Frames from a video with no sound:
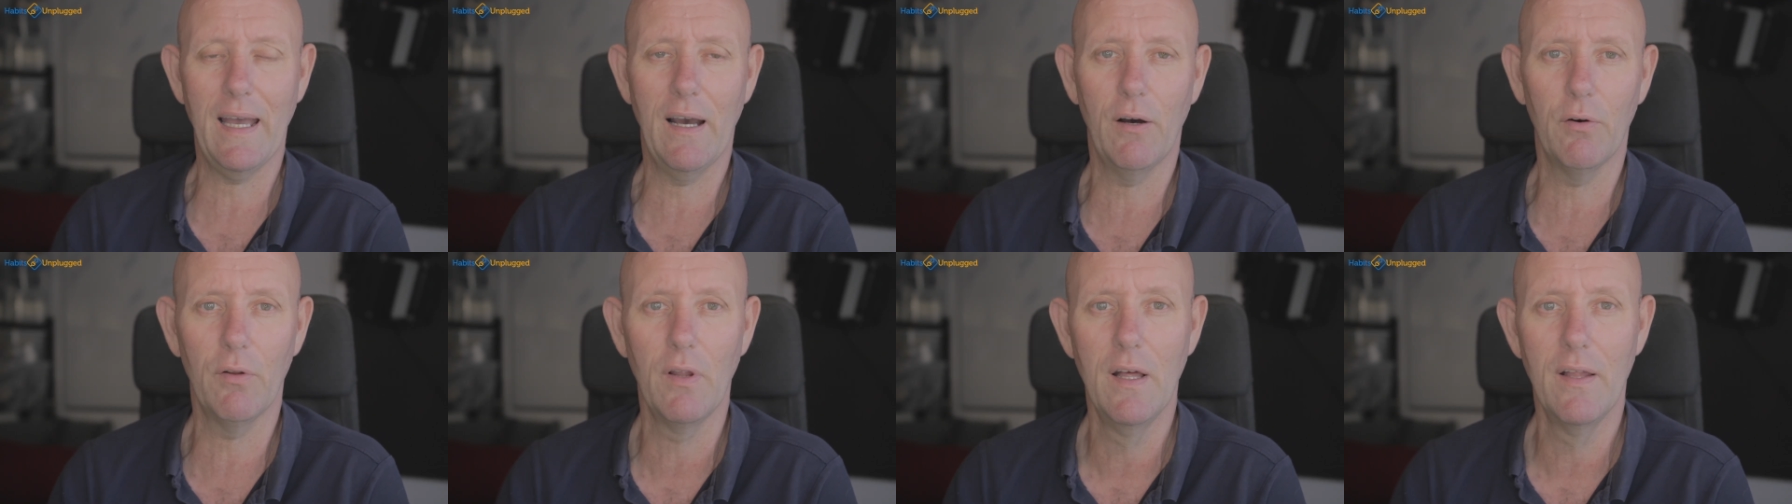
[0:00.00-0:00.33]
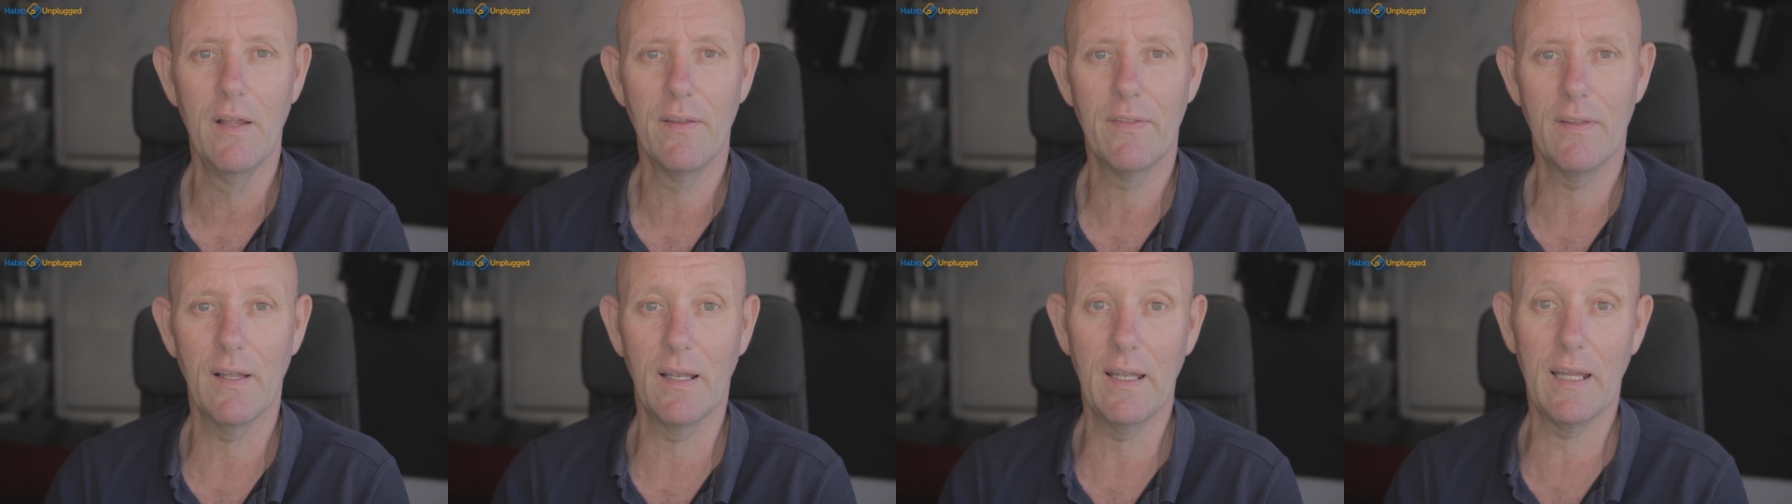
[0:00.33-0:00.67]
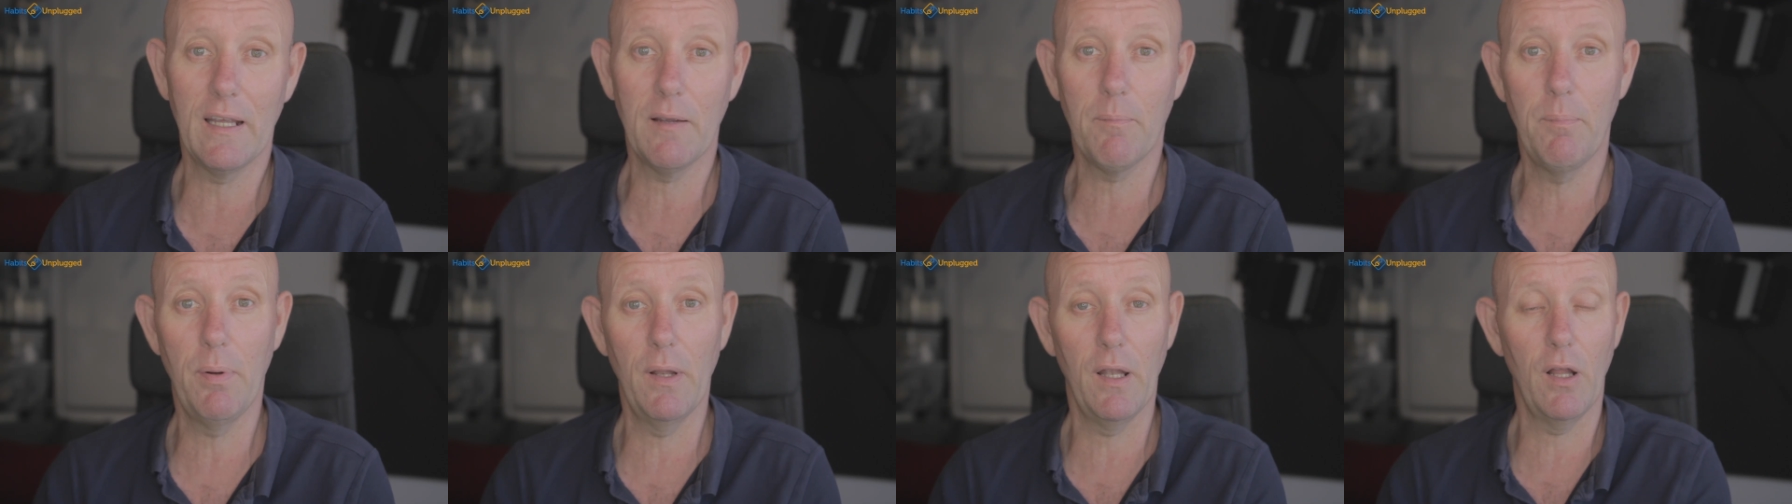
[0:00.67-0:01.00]
out the
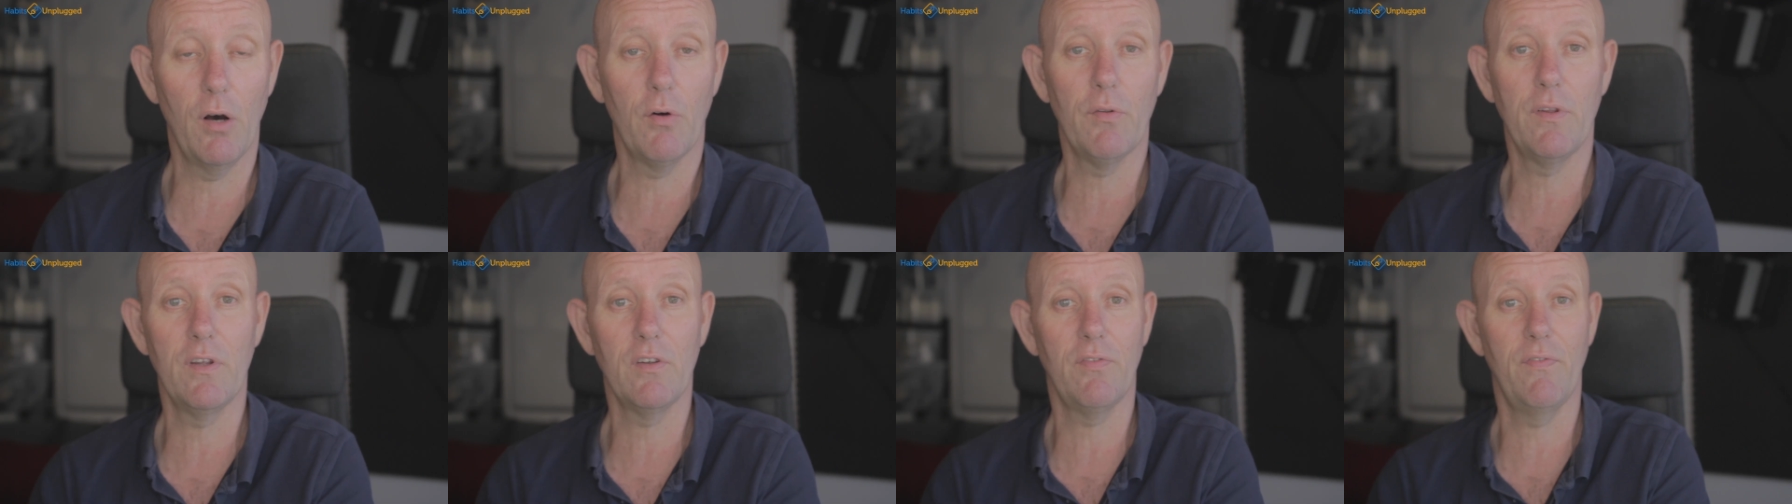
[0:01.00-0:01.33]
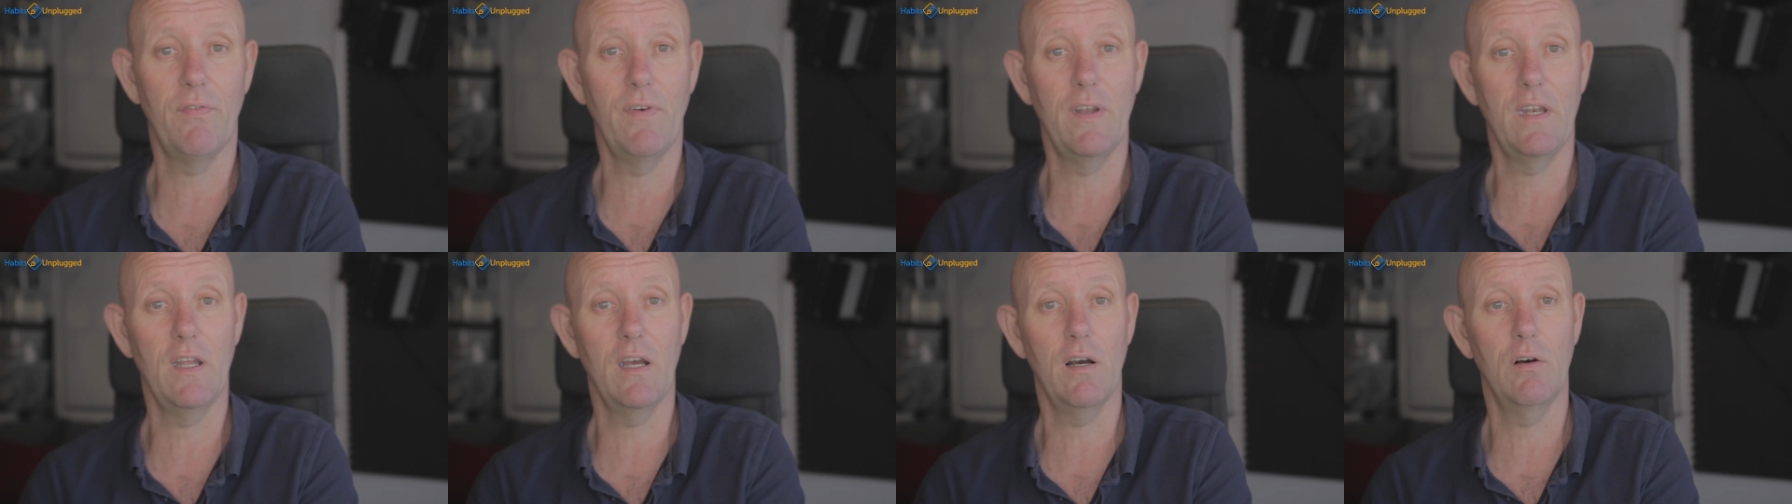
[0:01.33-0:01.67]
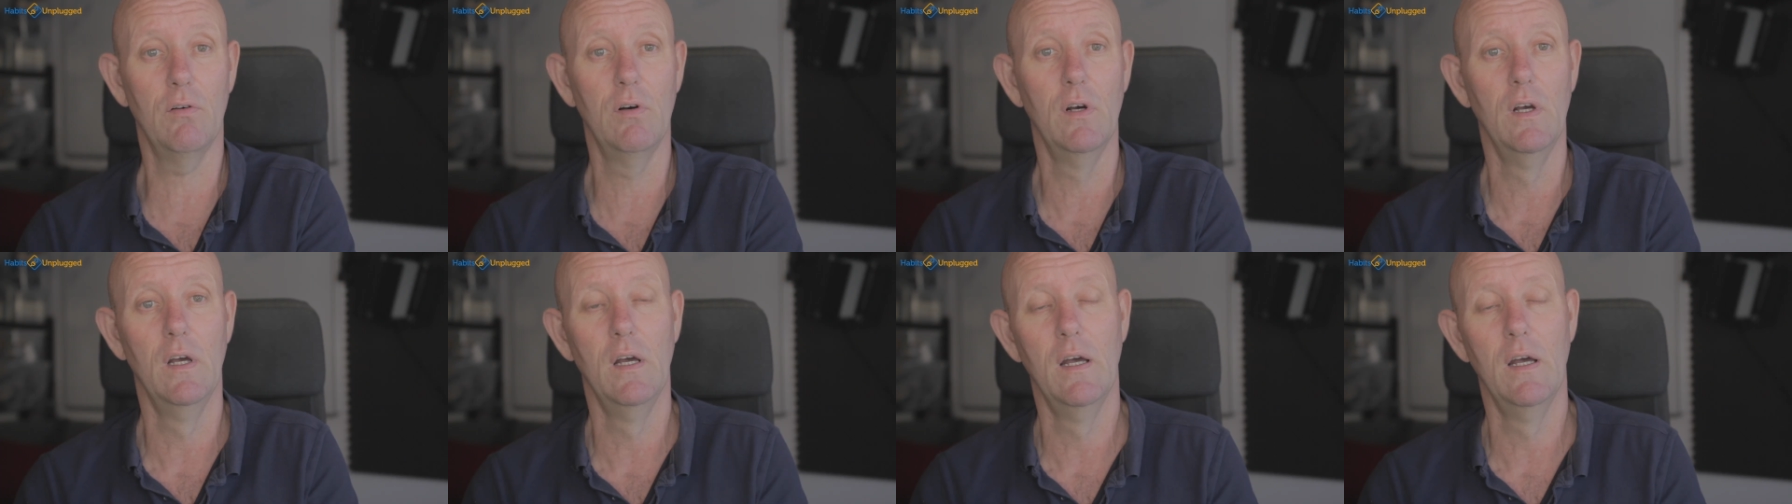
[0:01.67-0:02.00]
link below this video